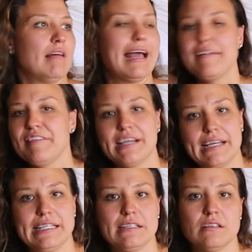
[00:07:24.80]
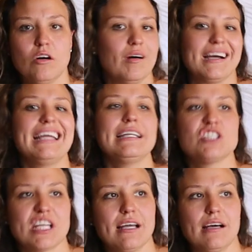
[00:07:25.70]
heavy rain or rain in
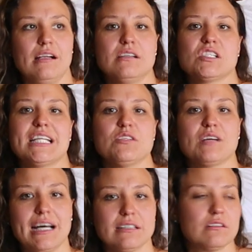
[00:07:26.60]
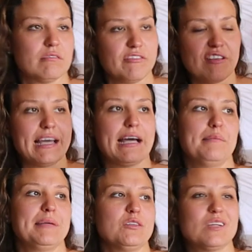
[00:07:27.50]
general, so that you can't fly
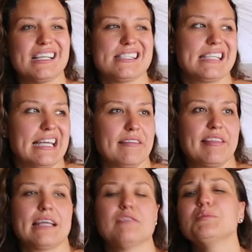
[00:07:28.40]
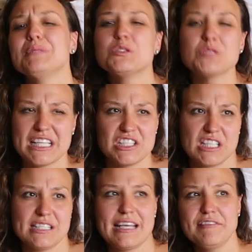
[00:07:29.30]
up and you can't see anything. It would be too
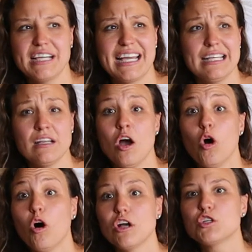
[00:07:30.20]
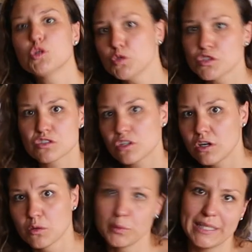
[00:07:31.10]
dangerous. Heavy rain or too
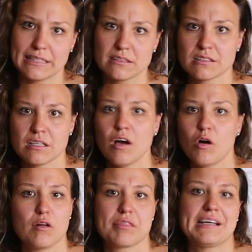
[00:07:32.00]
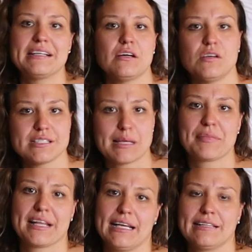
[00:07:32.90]
strong wind or thunder or
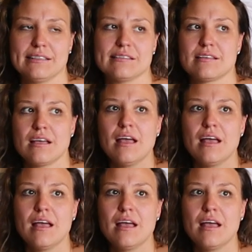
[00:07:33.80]
something like this.